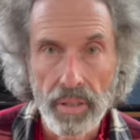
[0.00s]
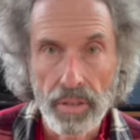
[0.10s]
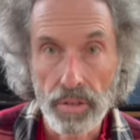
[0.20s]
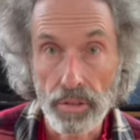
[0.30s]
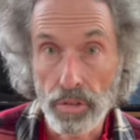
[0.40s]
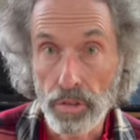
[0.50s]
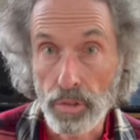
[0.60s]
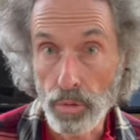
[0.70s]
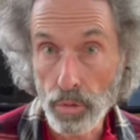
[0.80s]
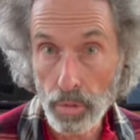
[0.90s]
There's
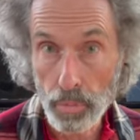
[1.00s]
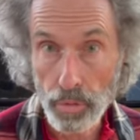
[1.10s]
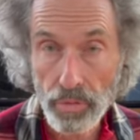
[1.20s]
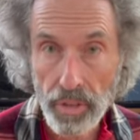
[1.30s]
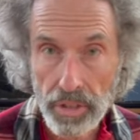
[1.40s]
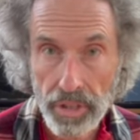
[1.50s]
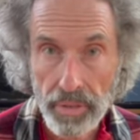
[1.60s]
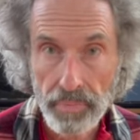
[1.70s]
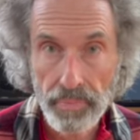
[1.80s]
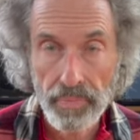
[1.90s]
normal
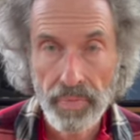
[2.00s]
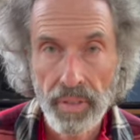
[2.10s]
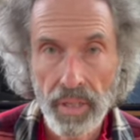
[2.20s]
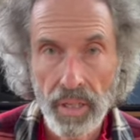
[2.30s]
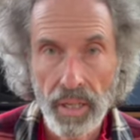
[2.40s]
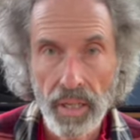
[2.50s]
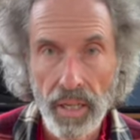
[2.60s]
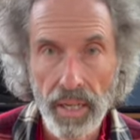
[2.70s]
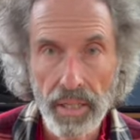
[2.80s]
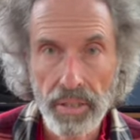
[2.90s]
function,
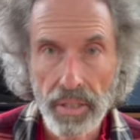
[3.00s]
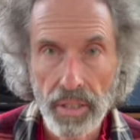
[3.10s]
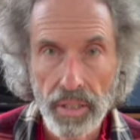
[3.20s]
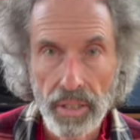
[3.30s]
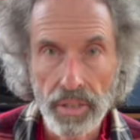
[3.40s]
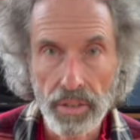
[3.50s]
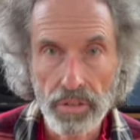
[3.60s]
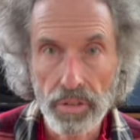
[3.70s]
and there's